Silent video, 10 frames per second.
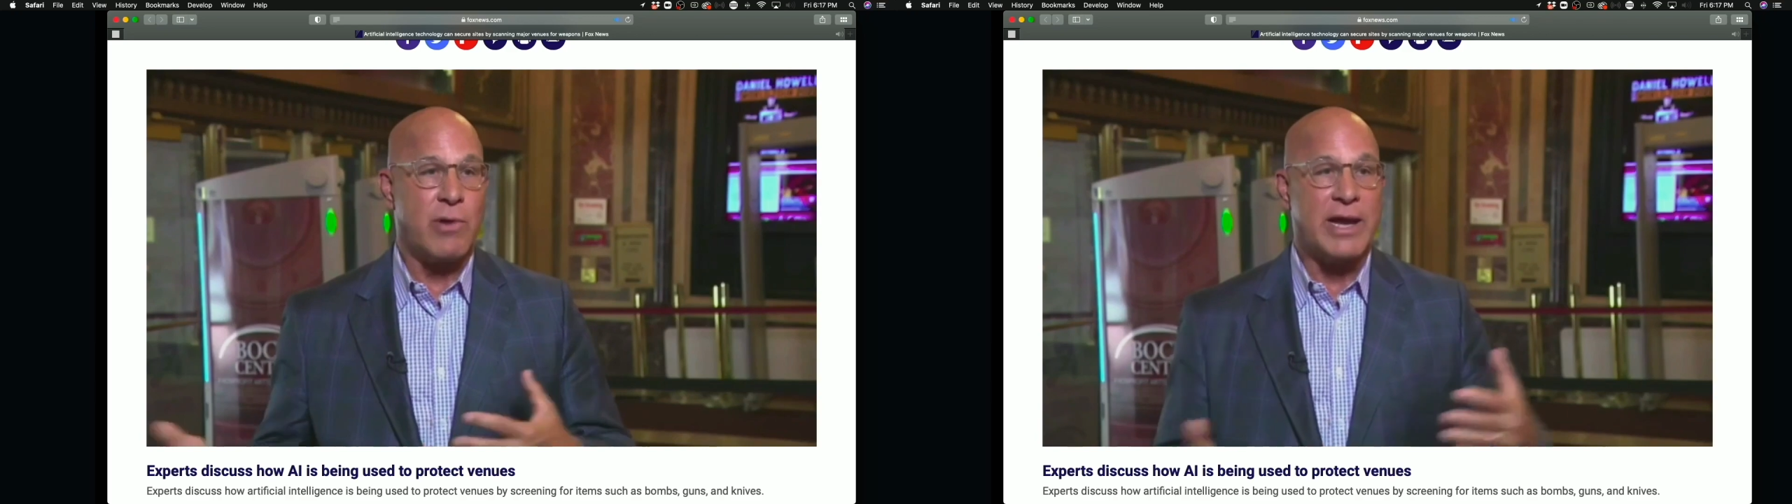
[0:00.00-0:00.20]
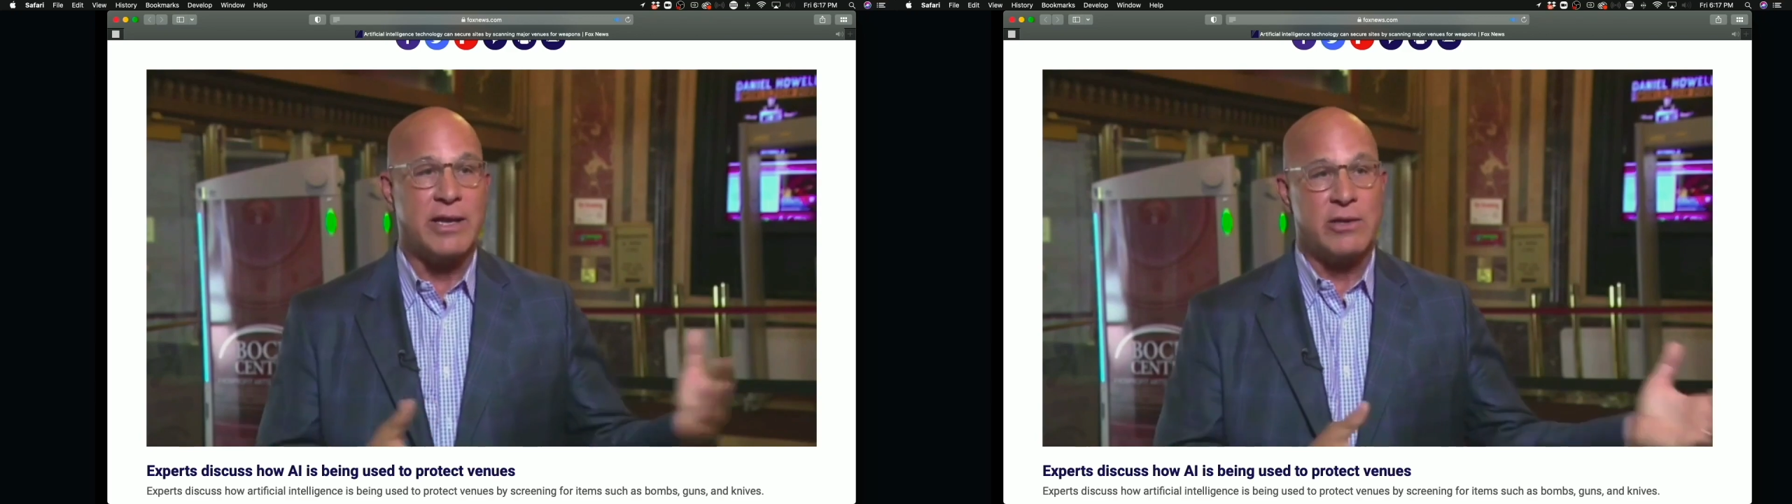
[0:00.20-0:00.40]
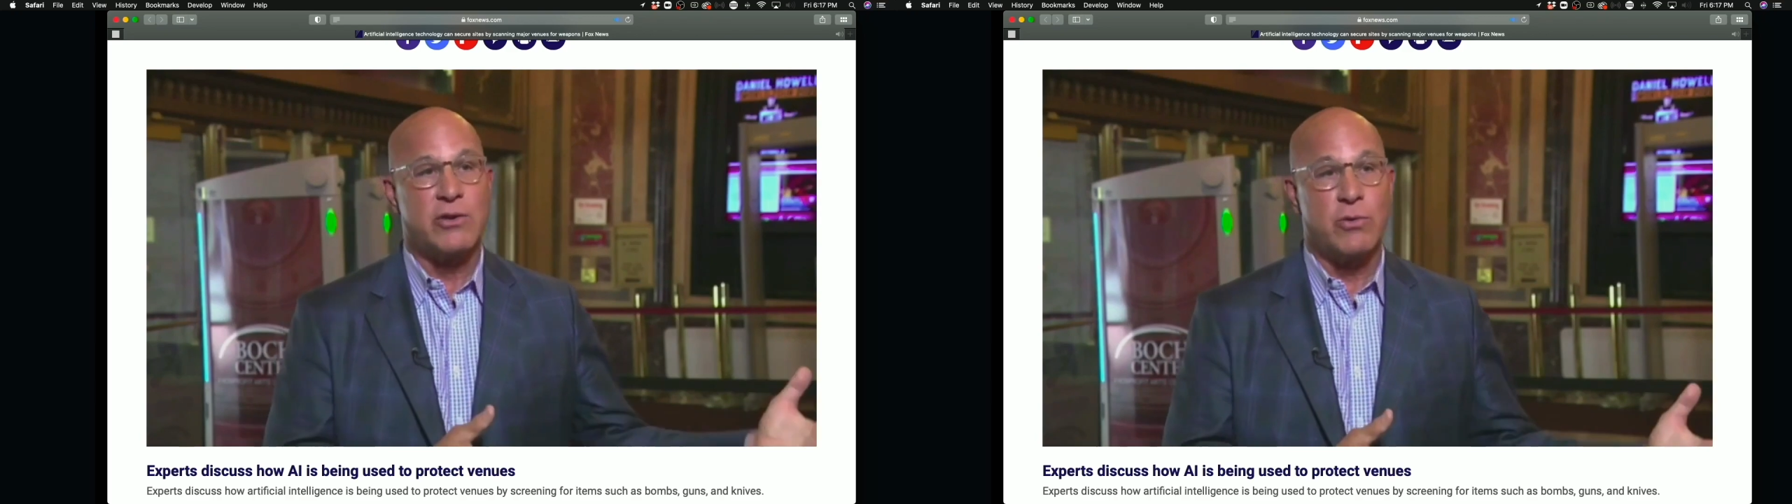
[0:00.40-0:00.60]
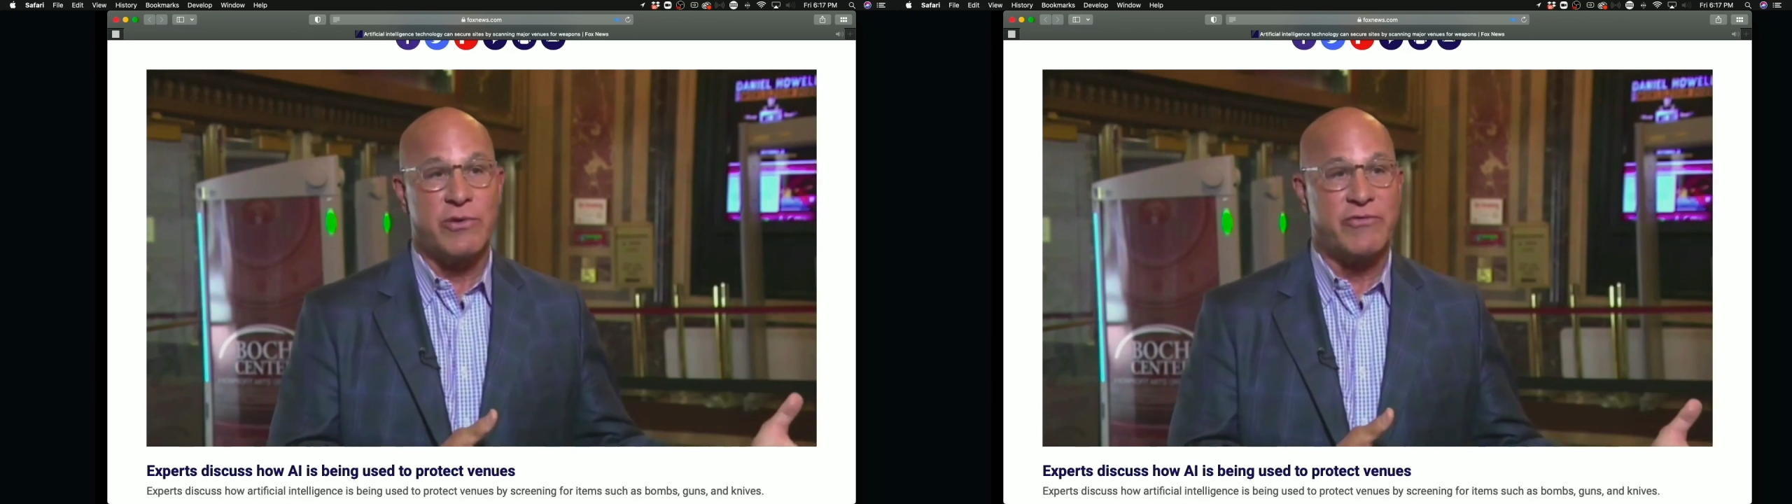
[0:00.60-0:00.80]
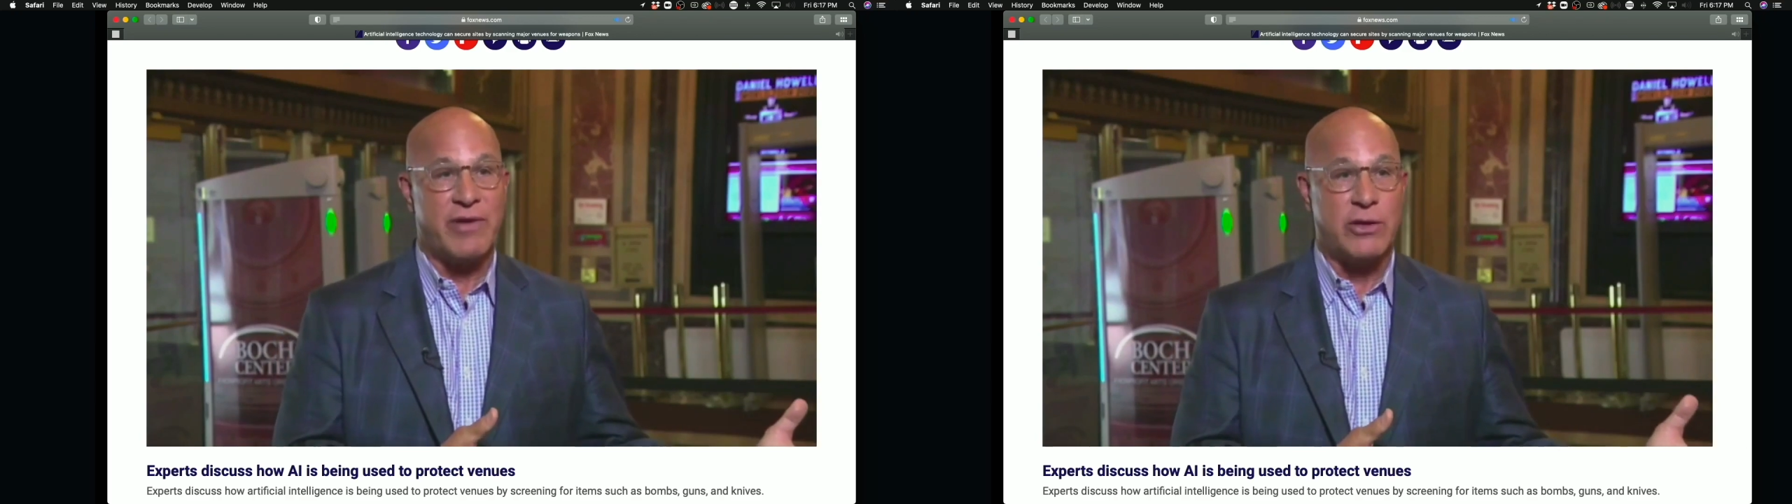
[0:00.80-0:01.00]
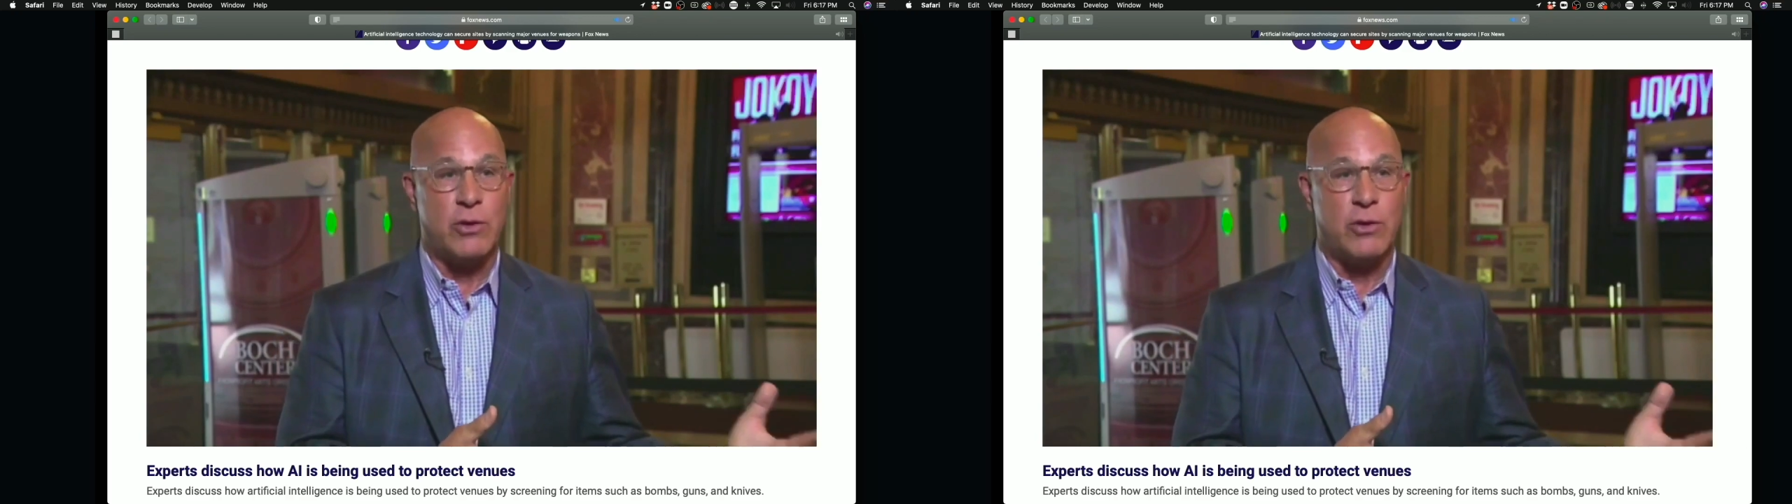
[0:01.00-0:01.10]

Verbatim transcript: That that